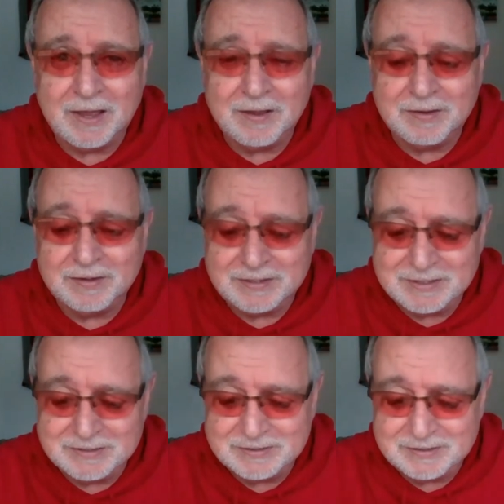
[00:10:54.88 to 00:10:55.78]
uh,
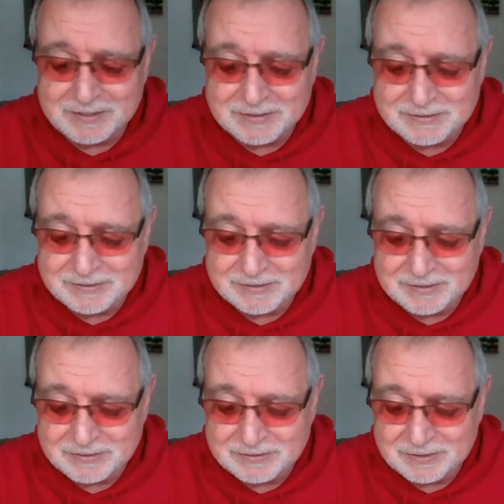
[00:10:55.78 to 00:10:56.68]
these these
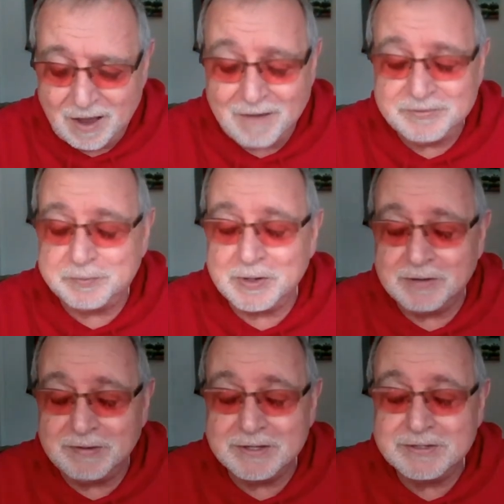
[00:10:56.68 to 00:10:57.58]
these offspring
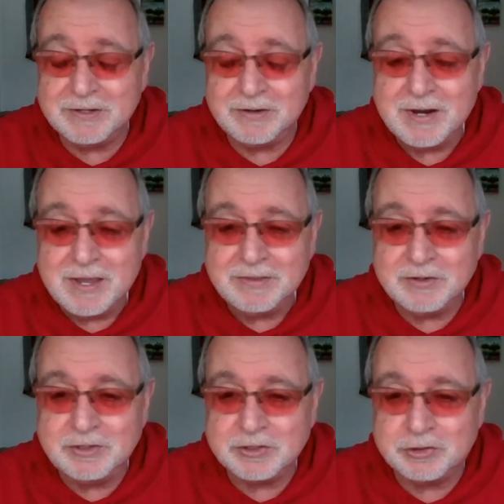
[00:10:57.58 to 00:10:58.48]
of his. They're
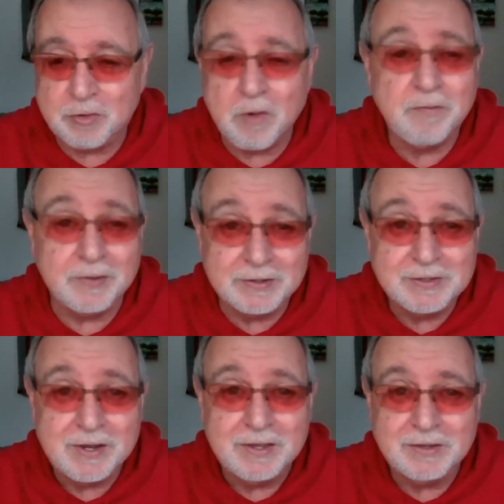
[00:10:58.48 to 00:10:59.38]
they're just trophies.
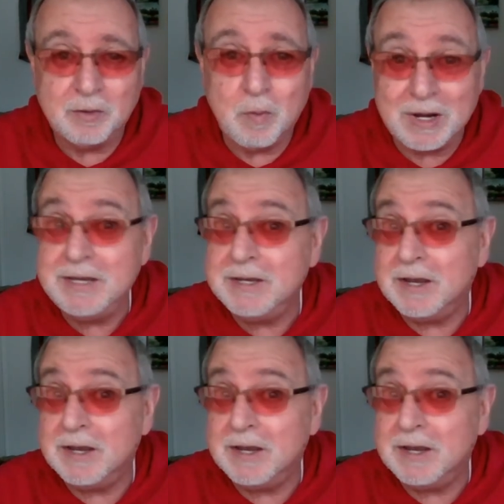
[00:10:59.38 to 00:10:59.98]
They're what he